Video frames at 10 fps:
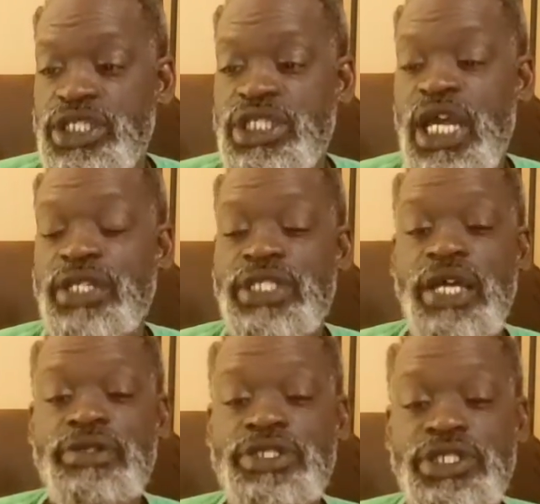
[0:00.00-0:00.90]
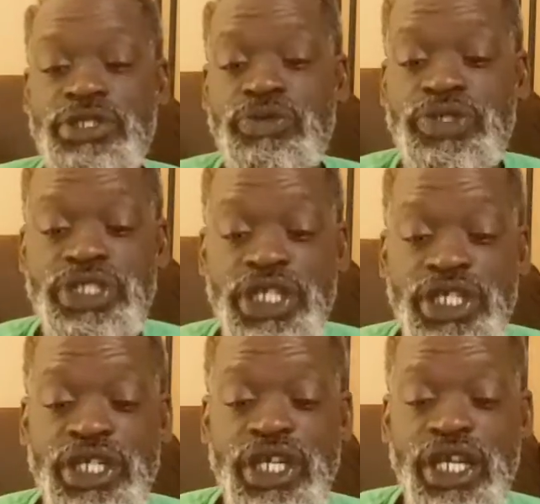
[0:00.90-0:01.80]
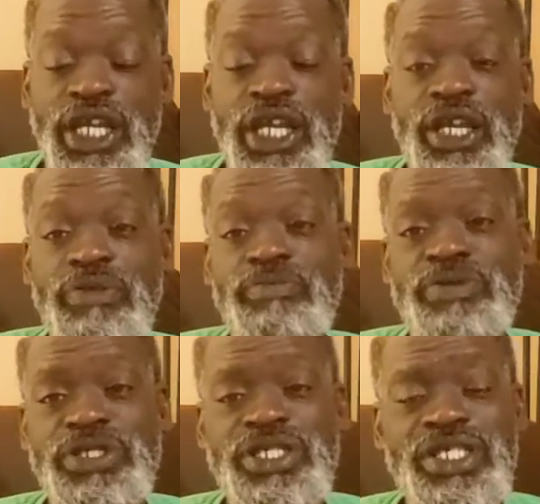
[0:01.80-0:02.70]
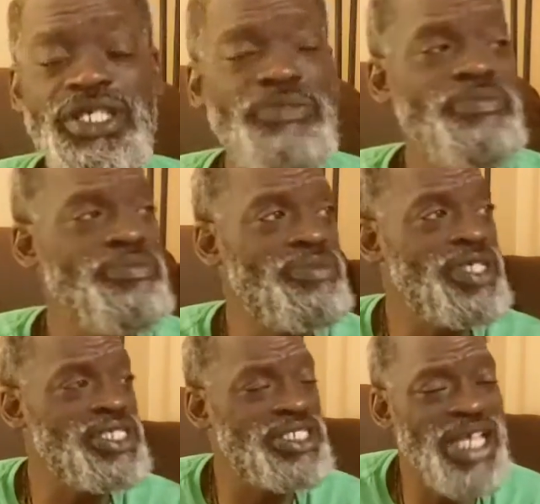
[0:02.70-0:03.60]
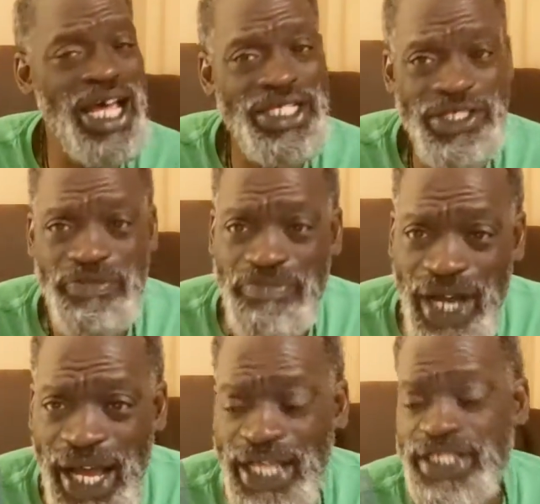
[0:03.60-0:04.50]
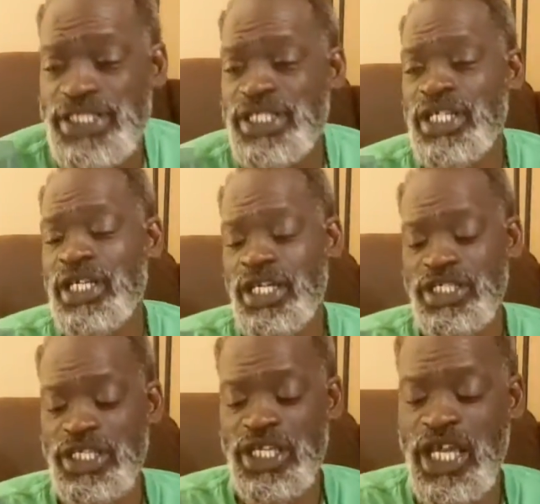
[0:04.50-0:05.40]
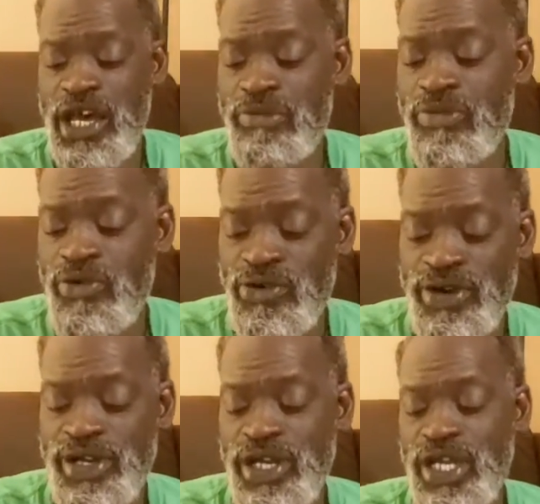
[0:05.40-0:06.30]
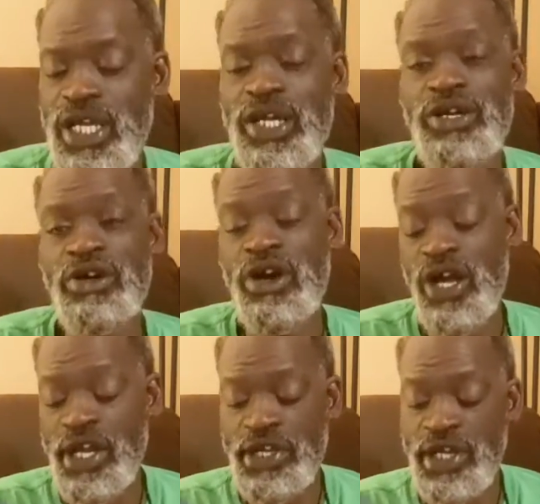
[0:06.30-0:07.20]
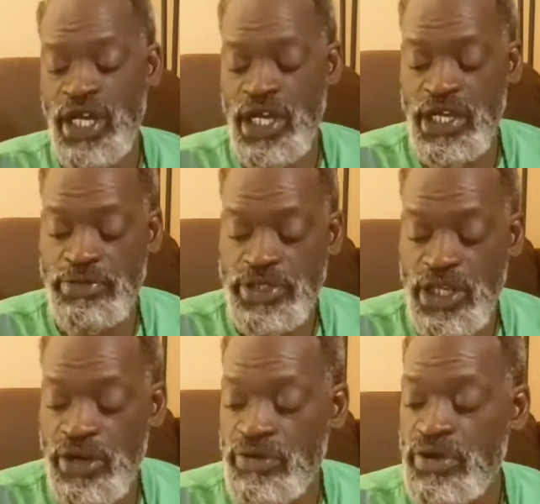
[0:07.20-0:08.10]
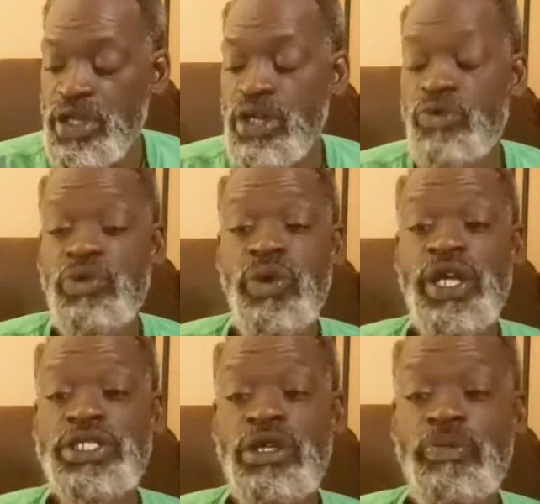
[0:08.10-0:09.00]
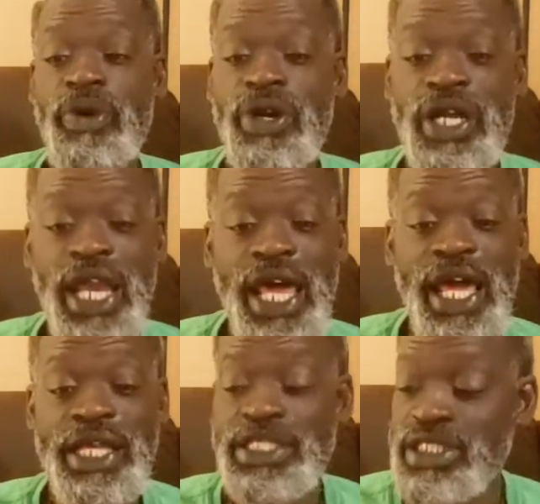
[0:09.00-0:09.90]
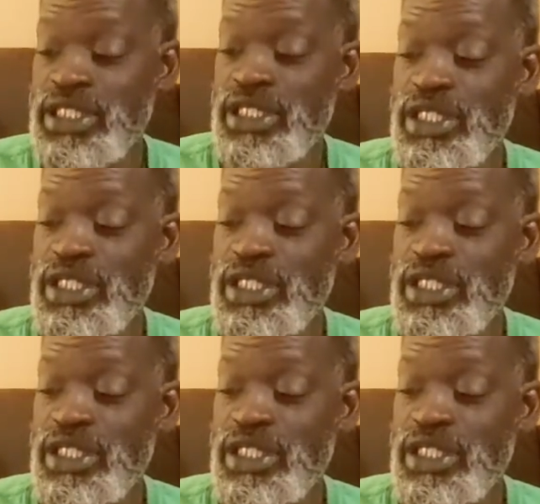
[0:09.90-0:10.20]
Shouts out to Sister Regina and Miss Sasha Mosh is a y'all born. All right. So we raise up our glass